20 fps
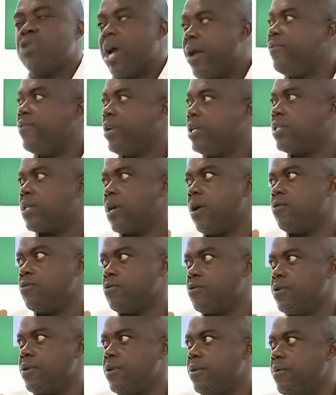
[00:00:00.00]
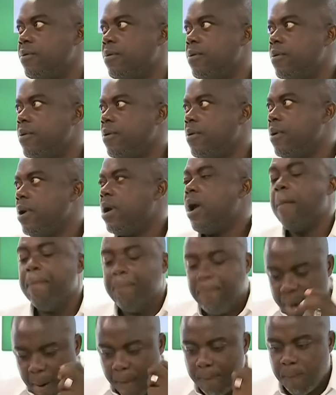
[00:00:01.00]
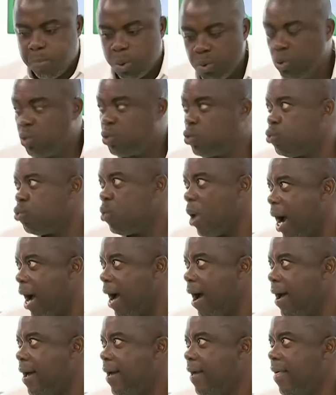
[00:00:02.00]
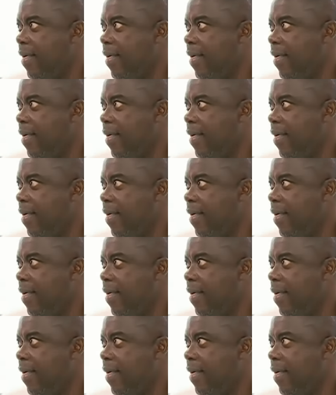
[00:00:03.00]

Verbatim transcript: drive this country. A bumpuntua.